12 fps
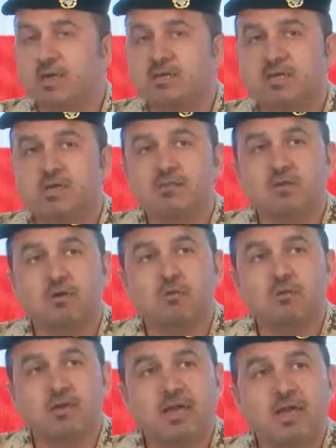all
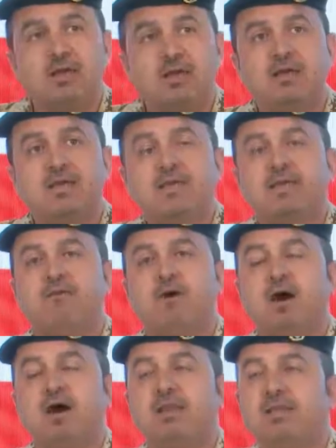the measures
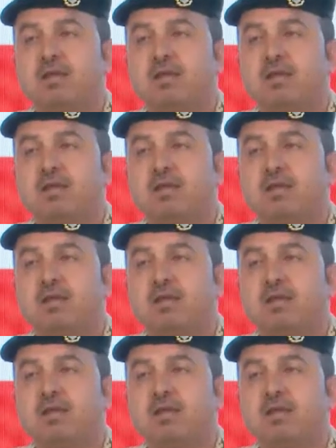are